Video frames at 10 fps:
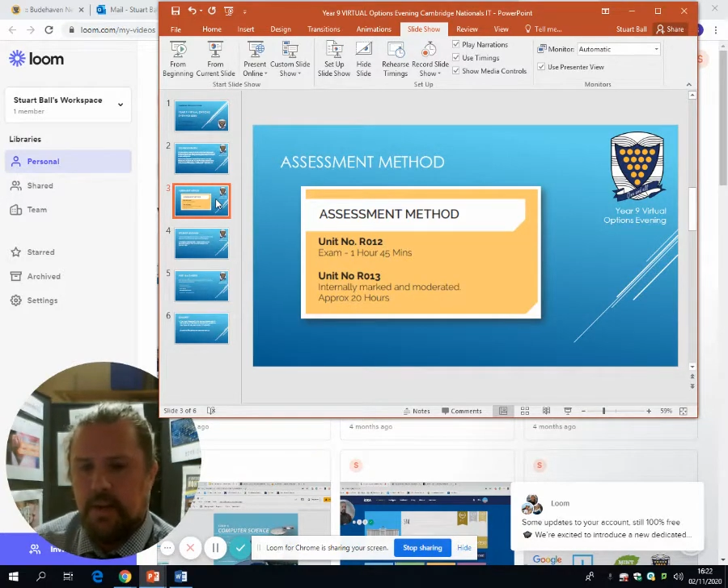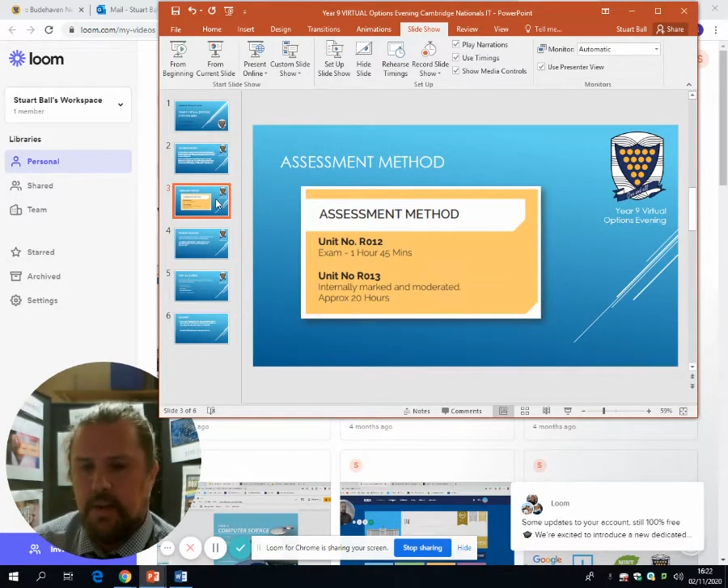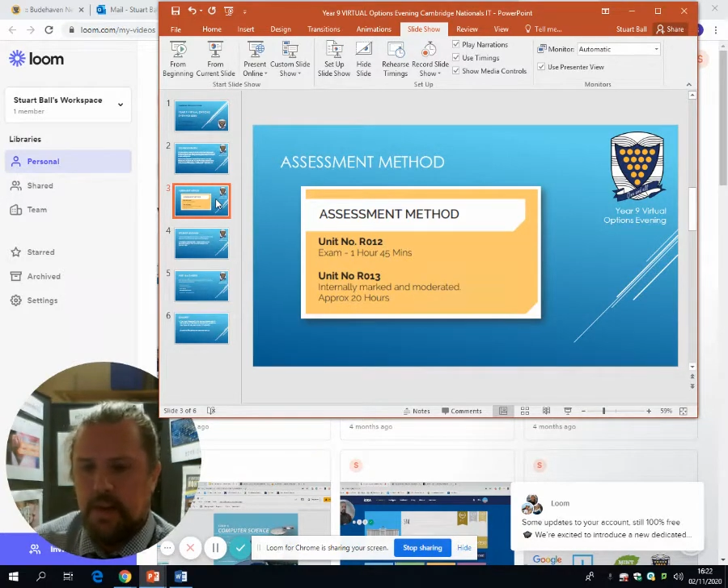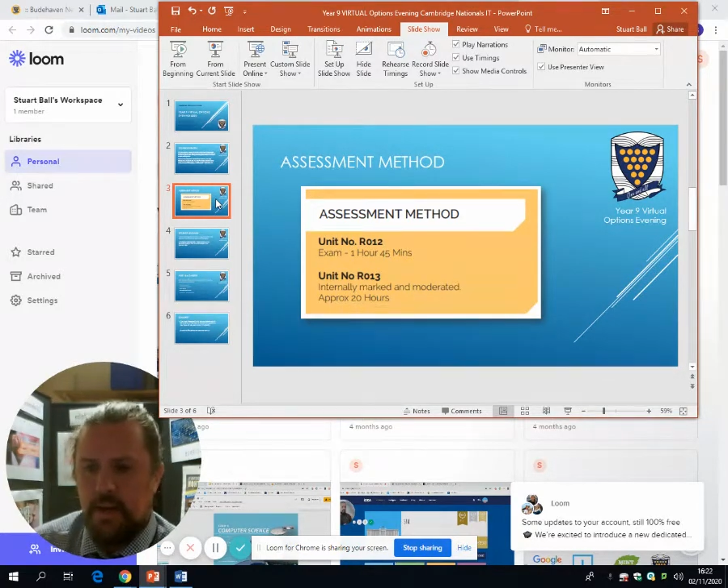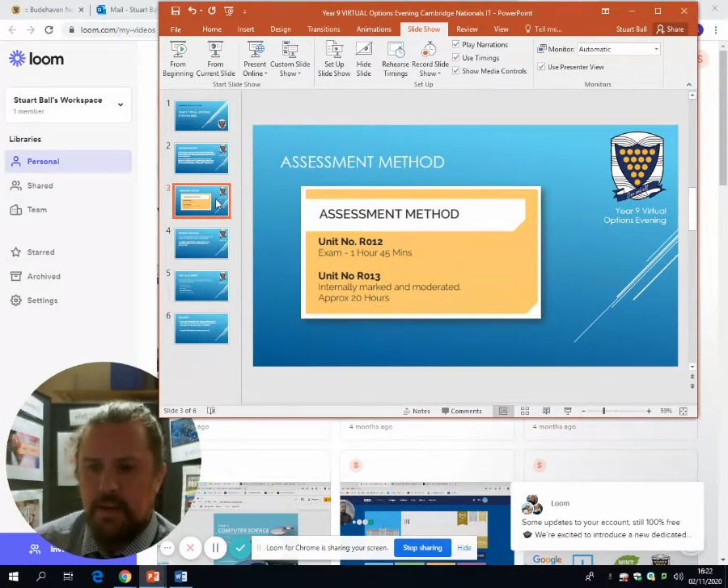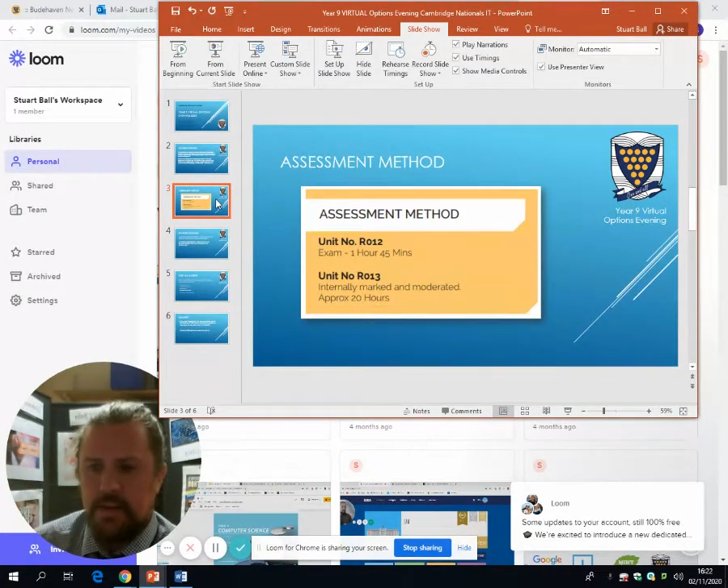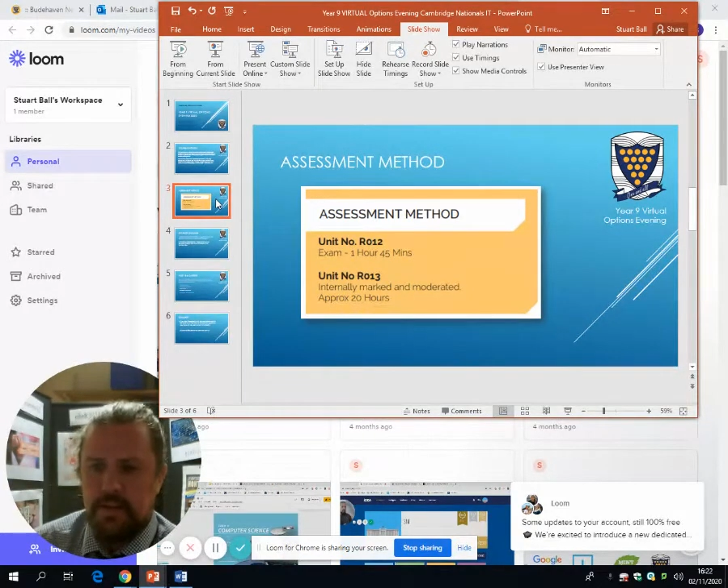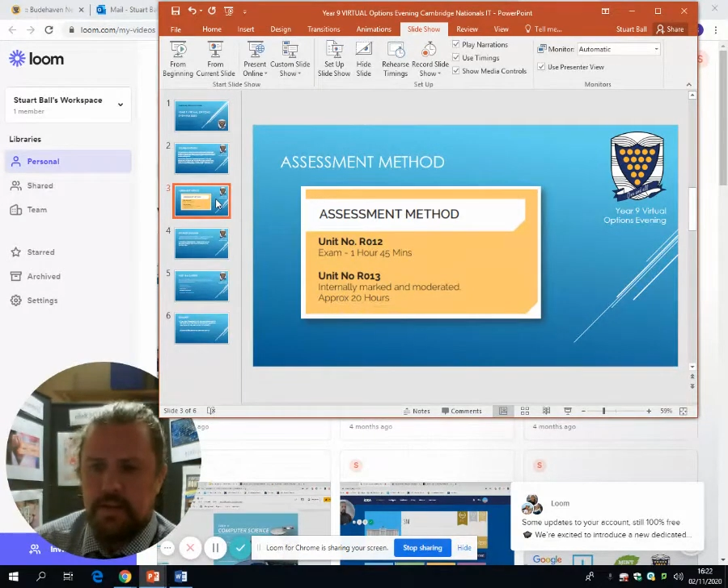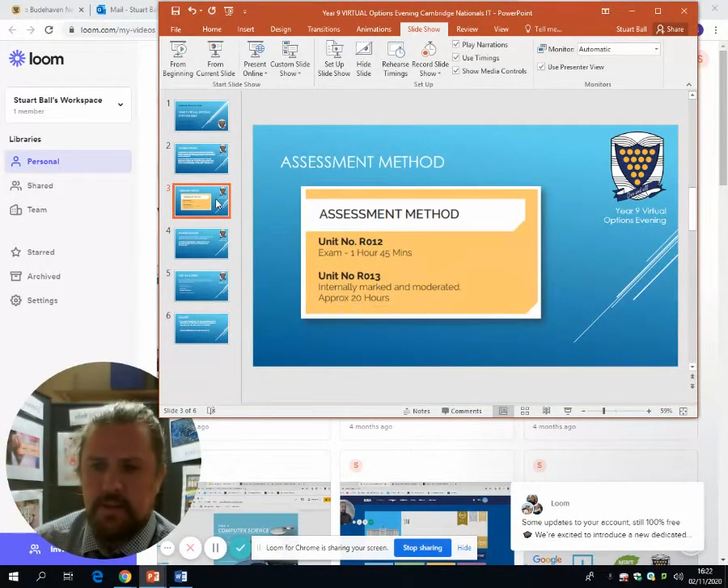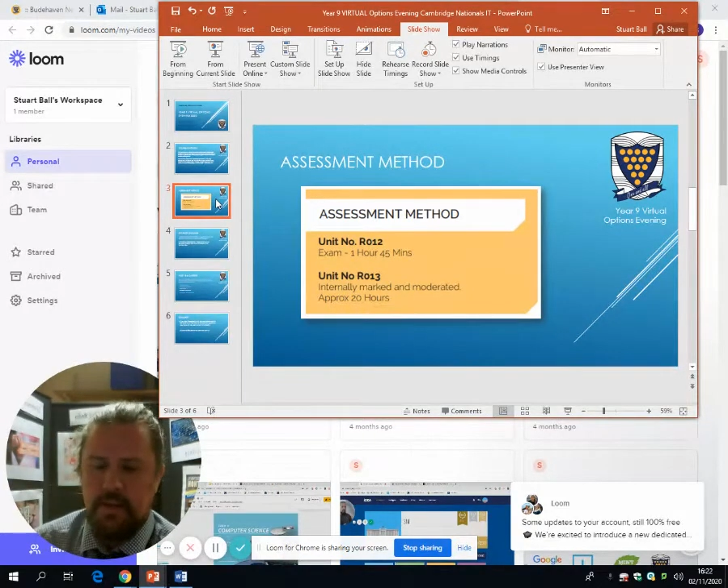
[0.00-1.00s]

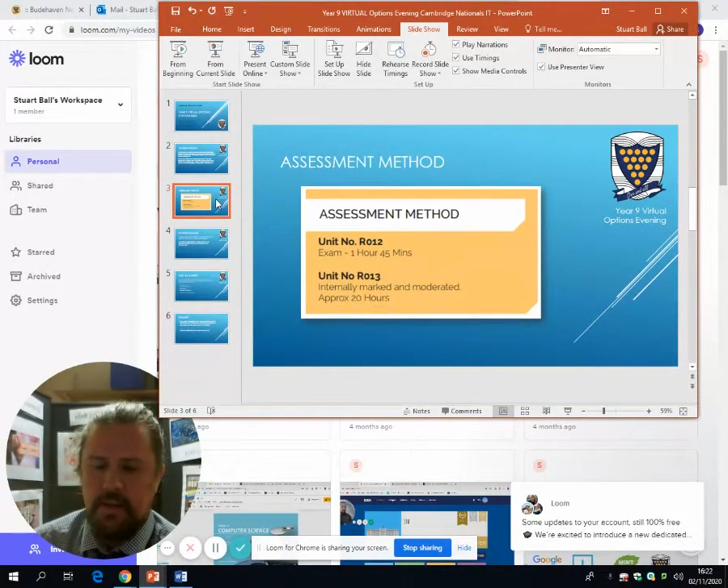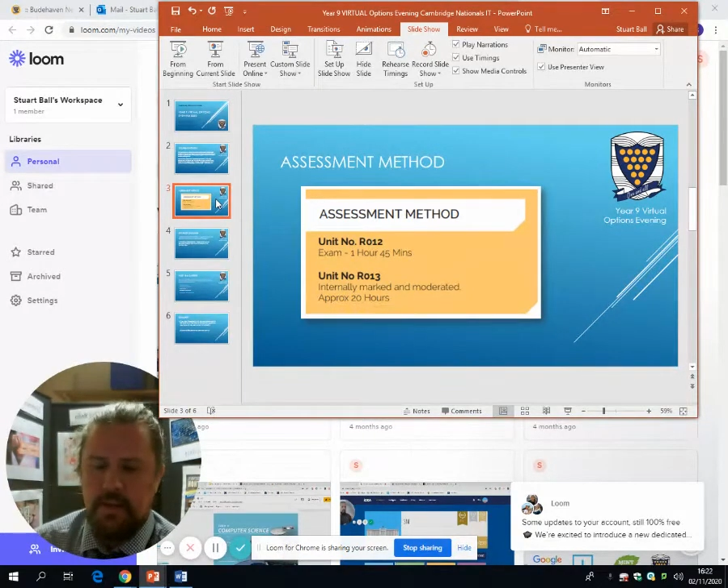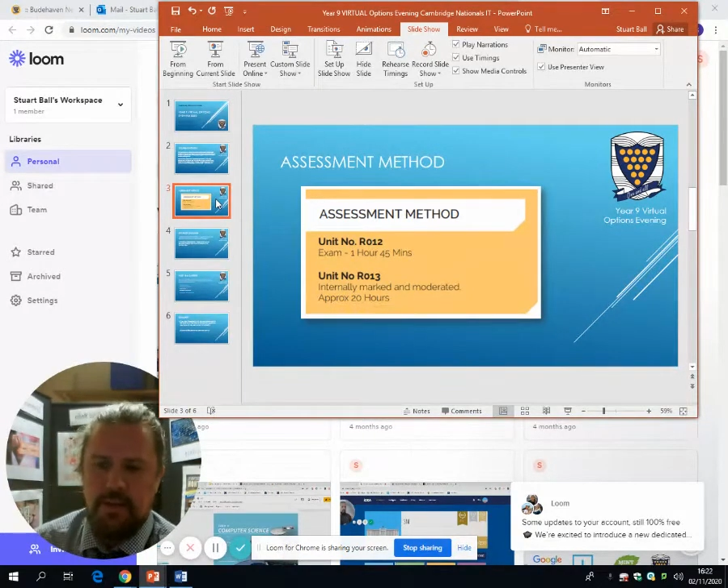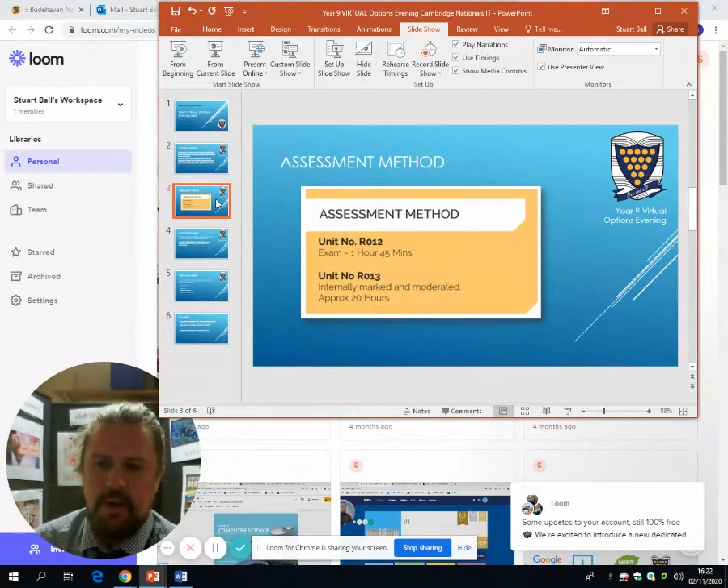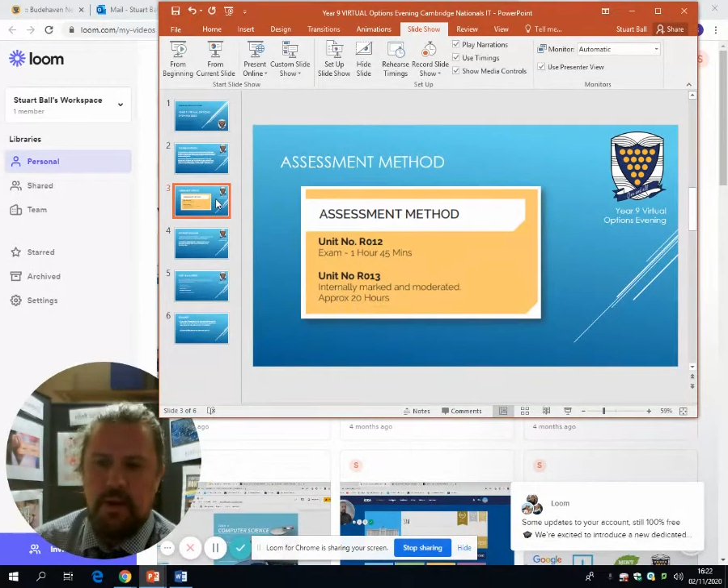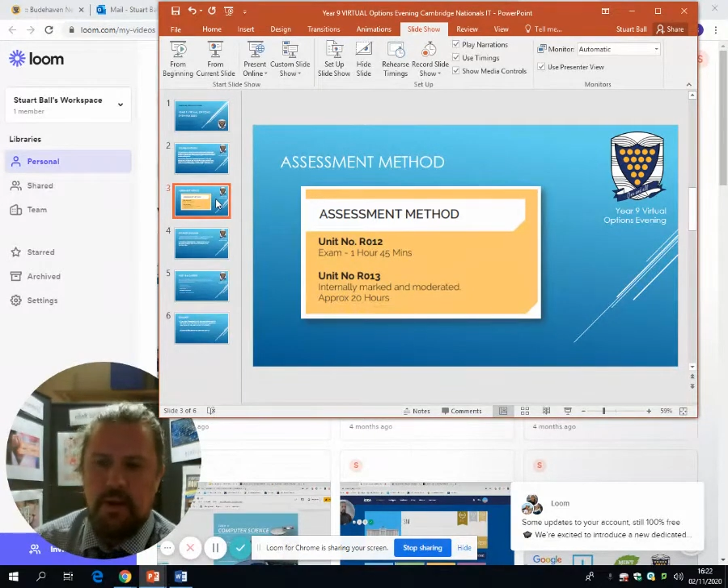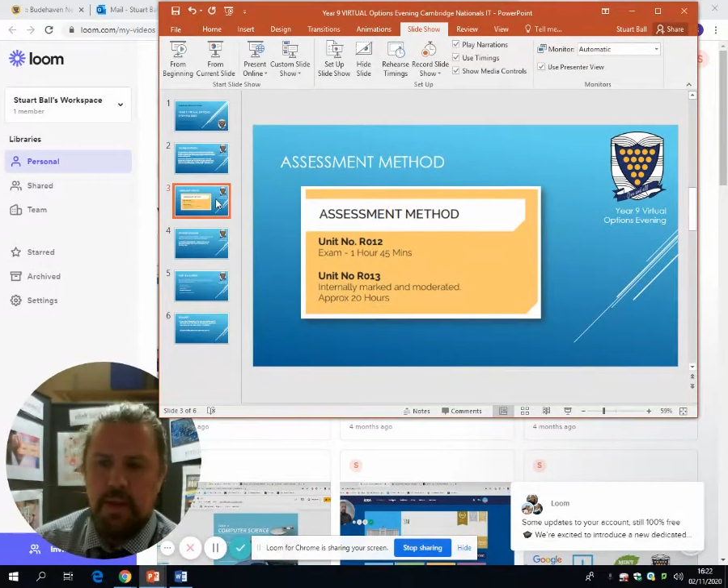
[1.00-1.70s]
and throughout